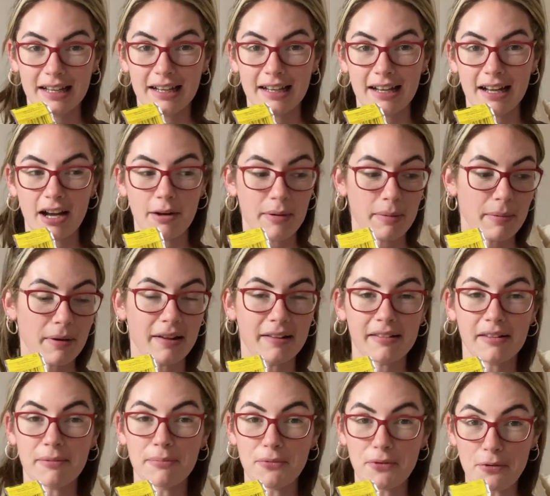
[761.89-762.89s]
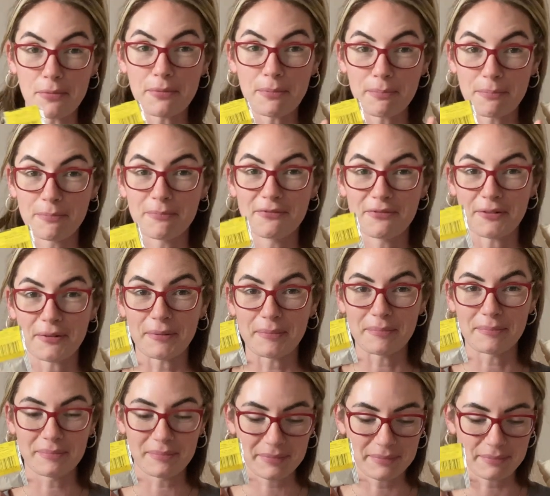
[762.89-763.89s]
I'll be buying some more
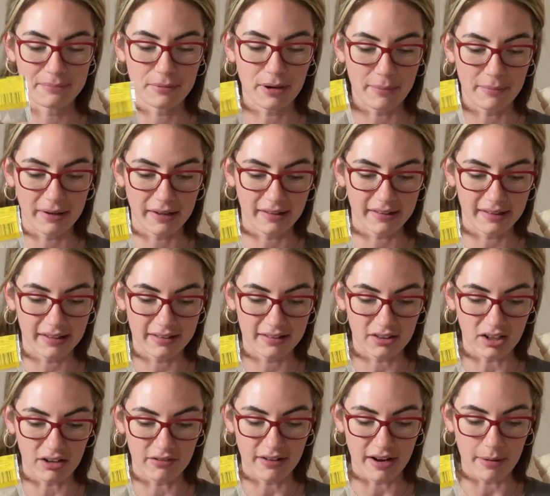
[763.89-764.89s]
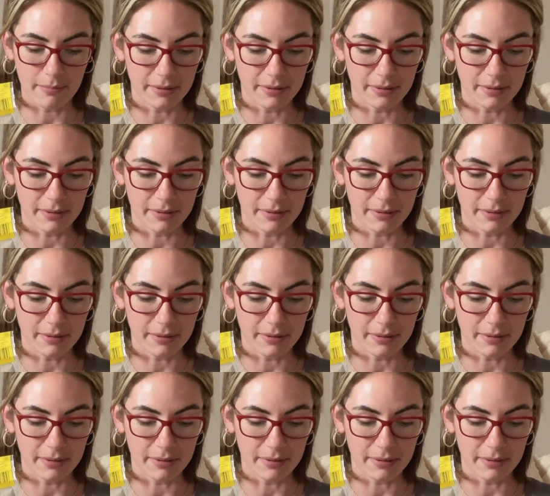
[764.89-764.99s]
from Premier Seeds direct,